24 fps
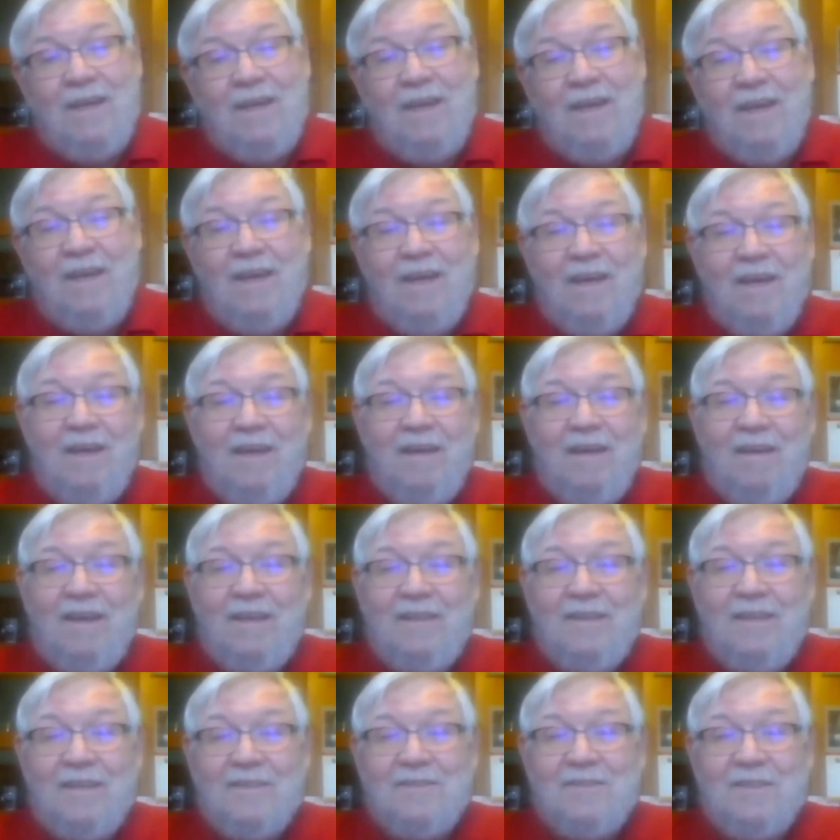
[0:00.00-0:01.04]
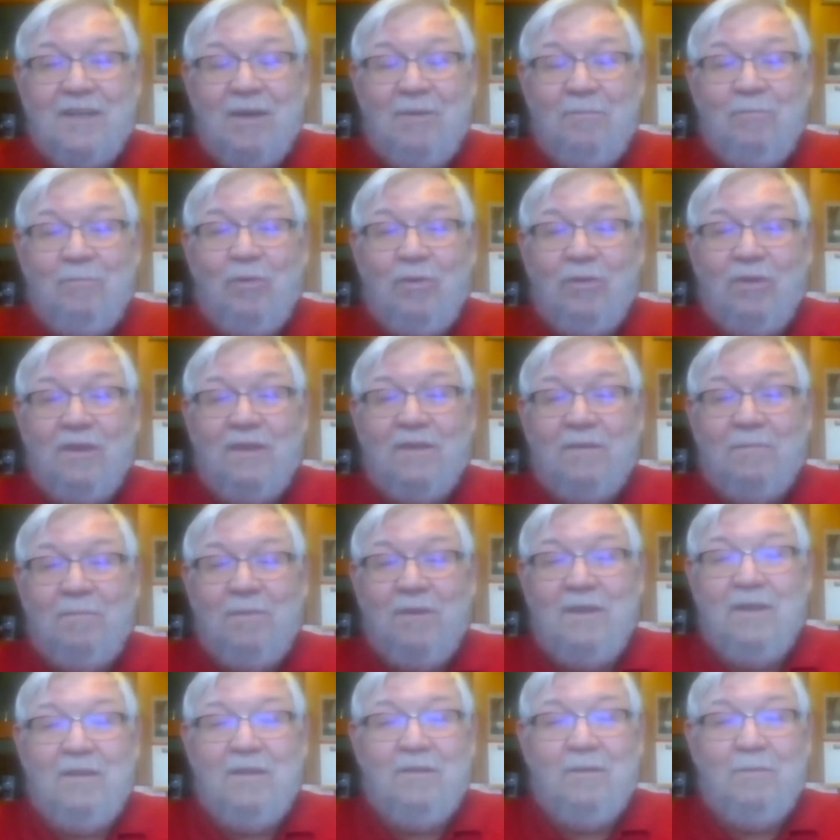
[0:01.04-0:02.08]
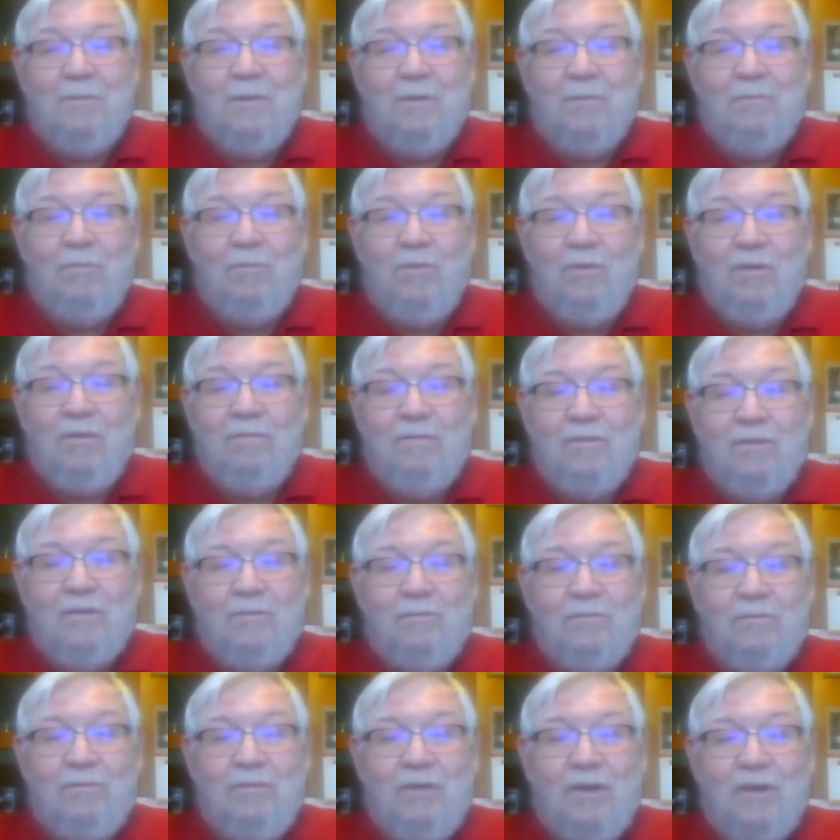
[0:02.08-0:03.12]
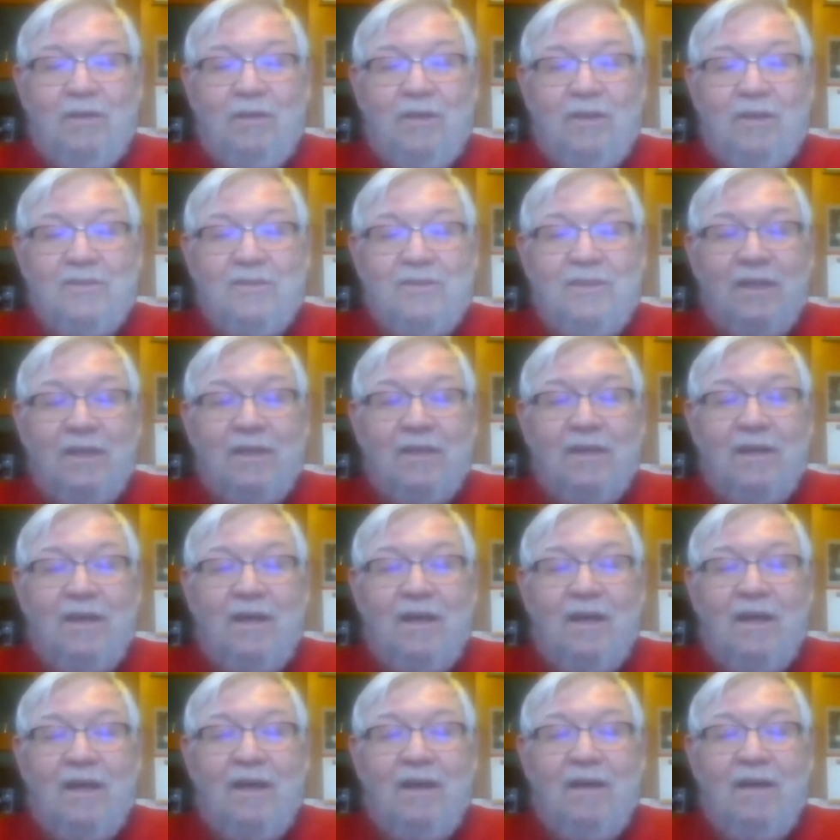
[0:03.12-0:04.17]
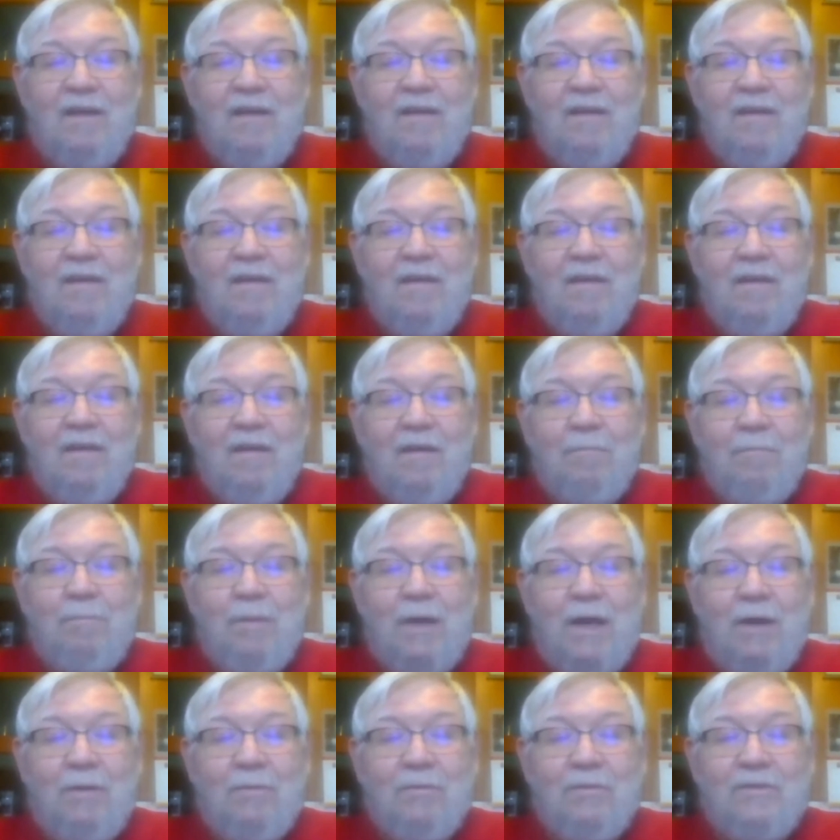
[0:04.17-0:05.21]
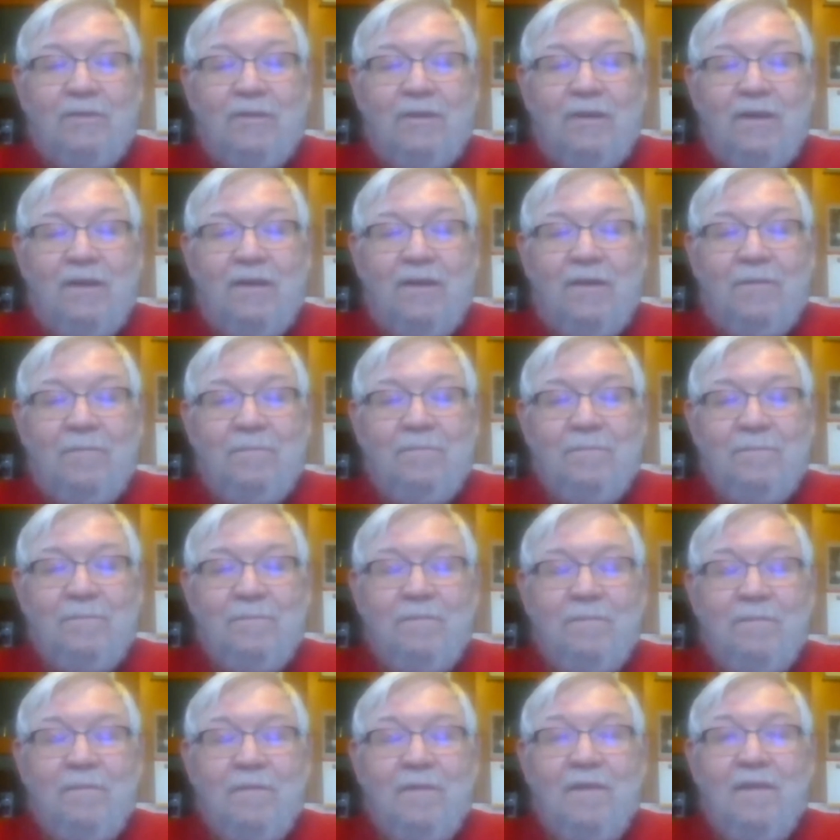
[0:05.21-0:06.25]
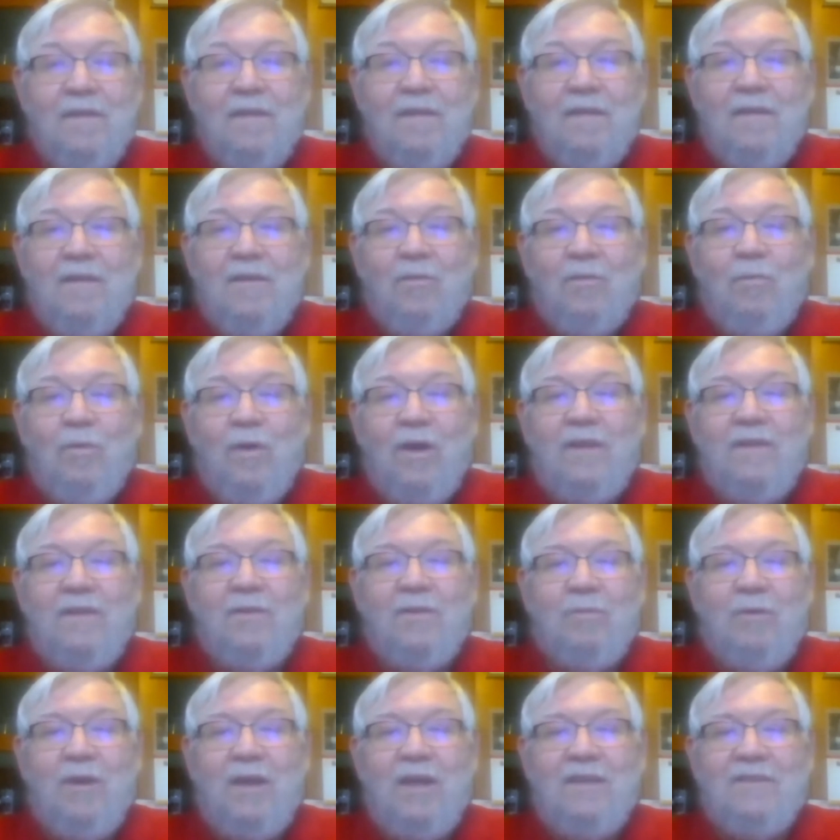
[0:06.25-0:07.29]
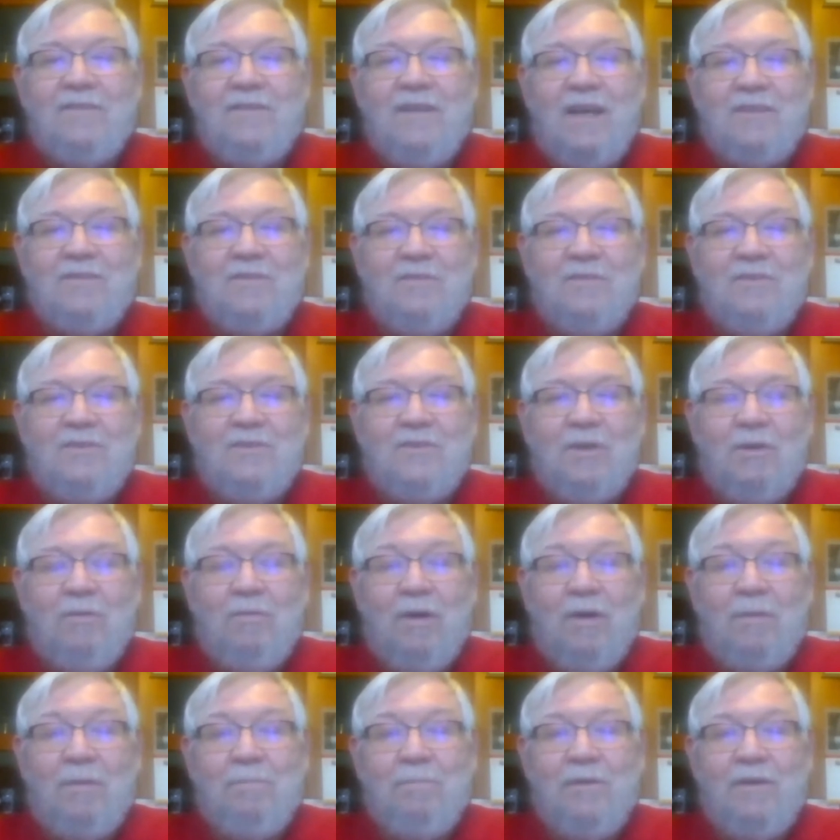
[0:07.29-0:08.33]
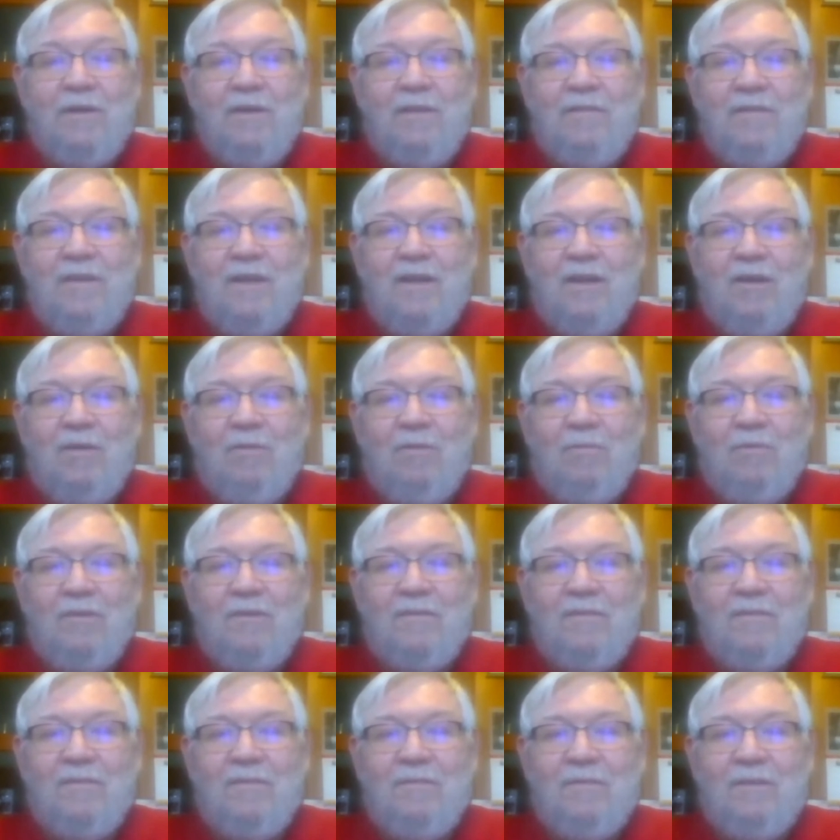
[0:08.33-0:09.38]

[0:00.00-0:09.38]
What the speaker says: I guess I'm willing to be a little bit more realistic about when the rains actually show up. Then I'll